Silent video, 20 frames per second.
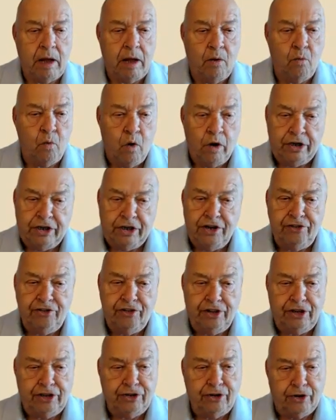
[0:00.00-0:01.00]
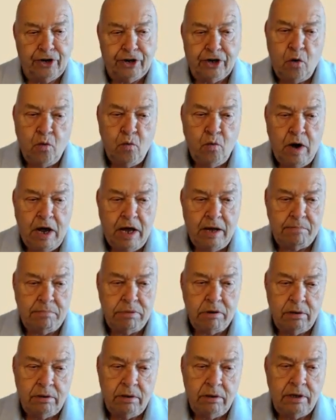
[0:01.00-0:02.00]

What is the dark web?